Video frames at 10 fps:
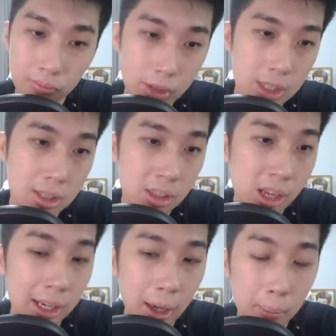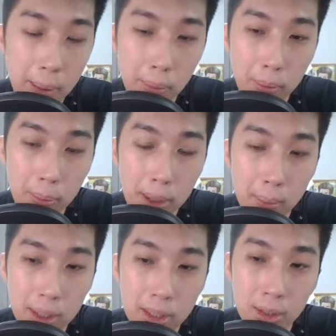this layout might probably be a
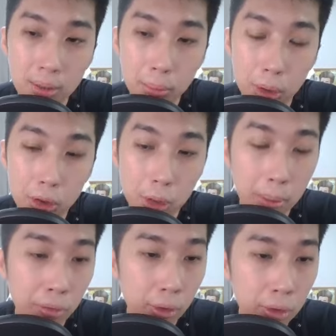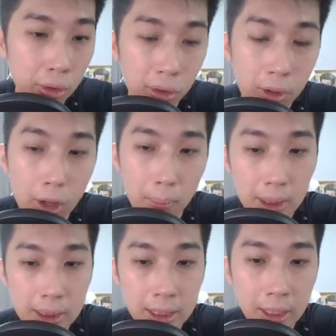bit more suitable for you.
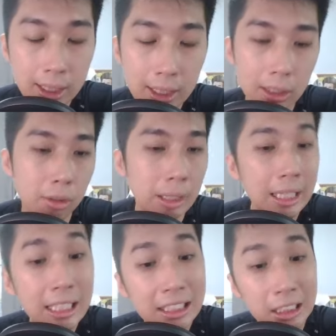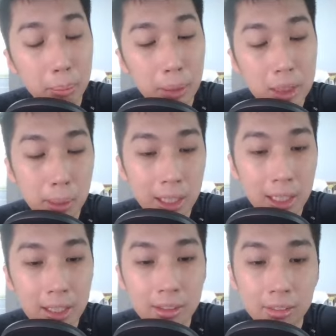Personally, I don't really need such a big
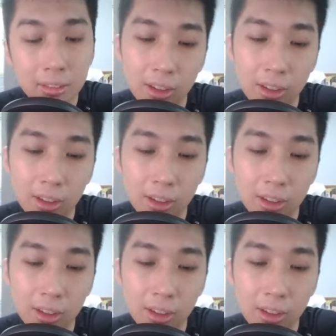space.